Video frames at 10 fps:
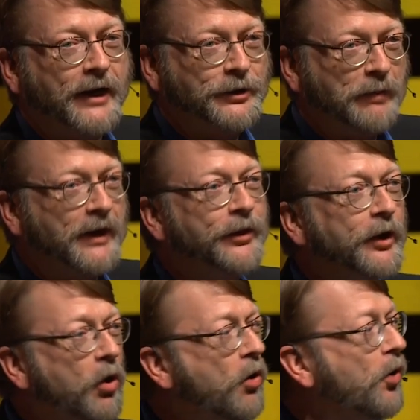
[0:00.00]
has been at
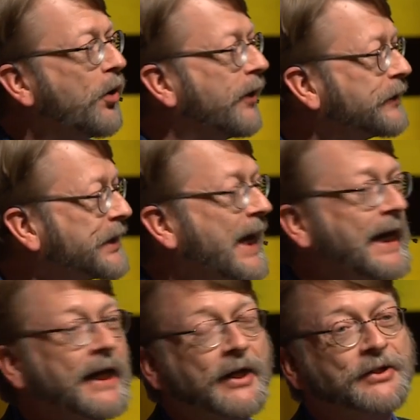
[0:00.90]
the core of
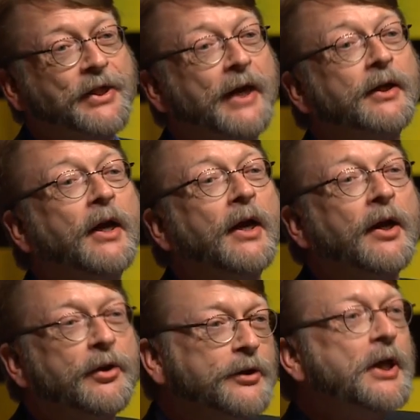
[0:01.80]
SETI is that
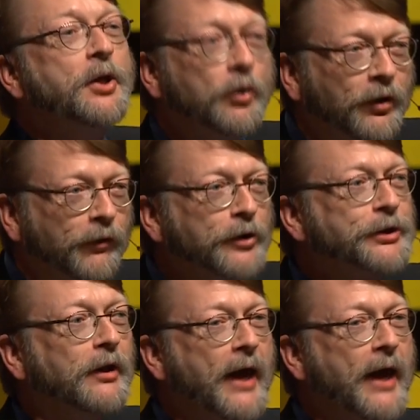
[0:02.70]
there's a universal